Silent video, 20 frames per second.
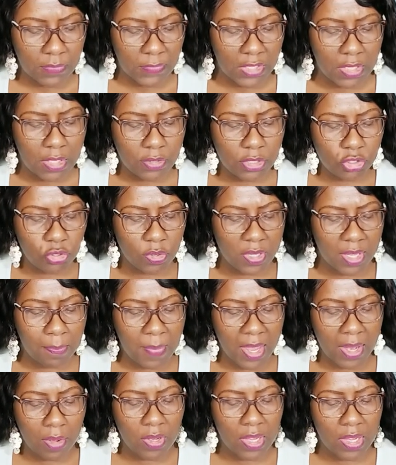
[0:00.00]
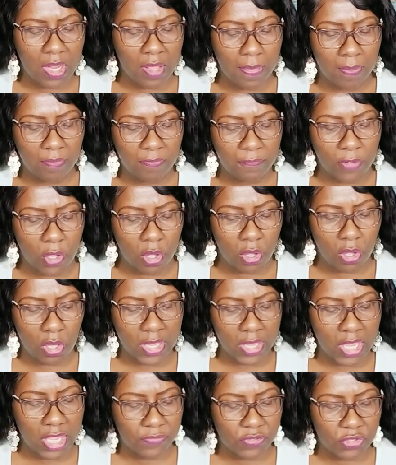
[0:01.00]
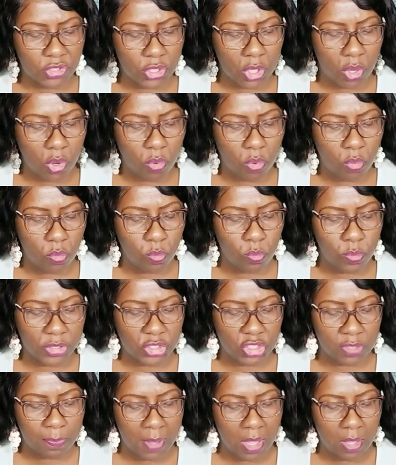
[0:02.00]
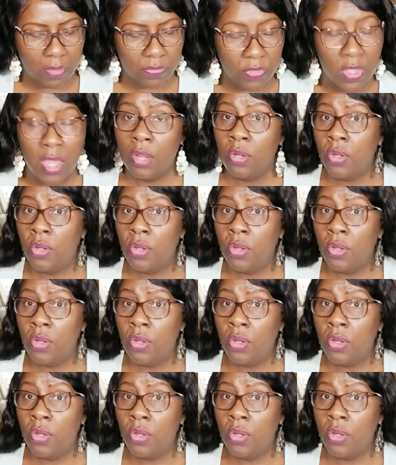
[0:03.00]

Did you get married in the fall? If so, which month?